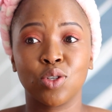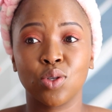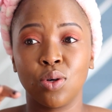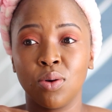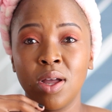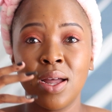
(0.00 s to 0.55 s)

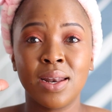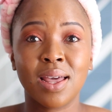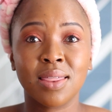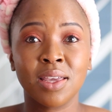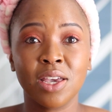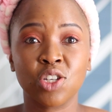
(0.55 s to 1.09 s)
So
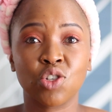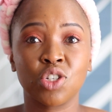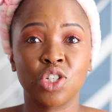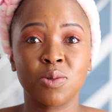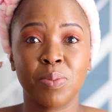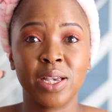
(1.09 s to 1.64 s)
nothing extra,
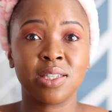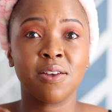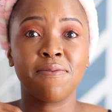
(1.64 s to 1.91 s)
just basic